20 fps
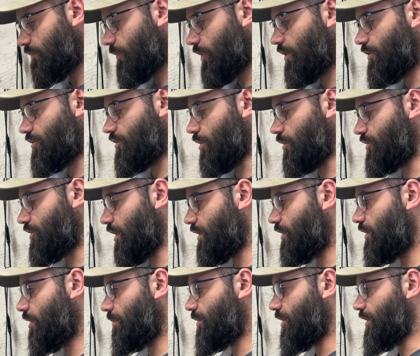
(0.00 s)
So
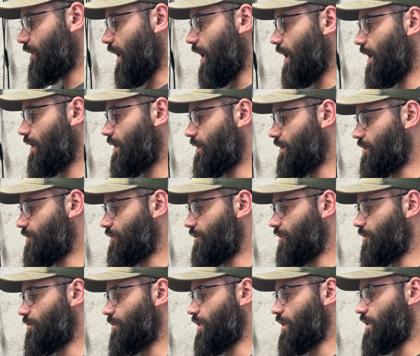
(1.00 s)
setting up the die is going
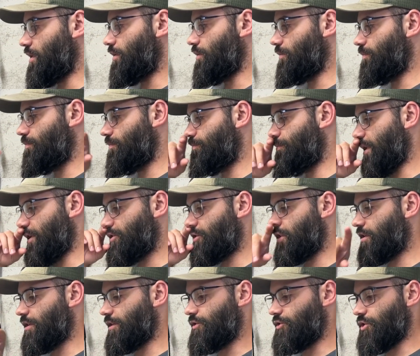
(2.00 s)
to be
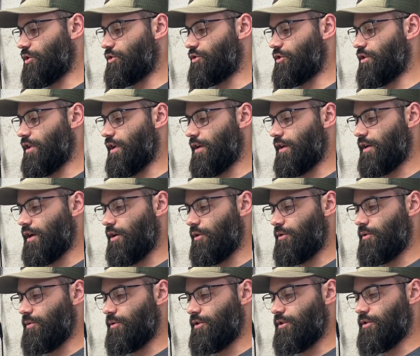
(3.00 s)
basically just like how
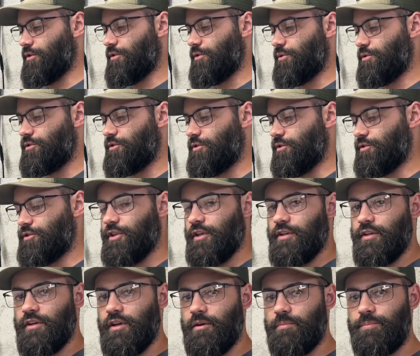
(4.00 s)
you're used to
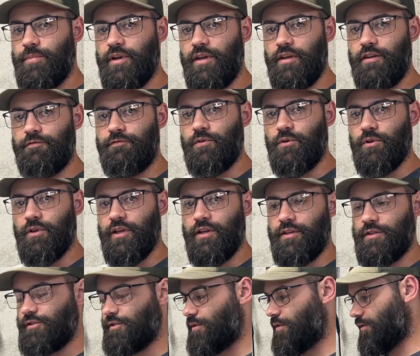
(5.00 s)
setting up a
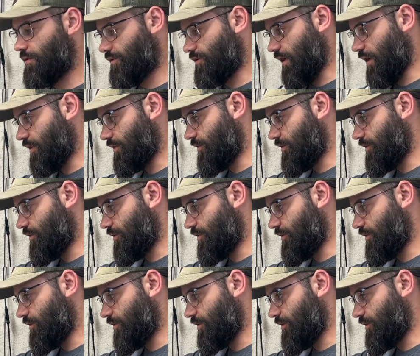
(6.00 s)
full-length size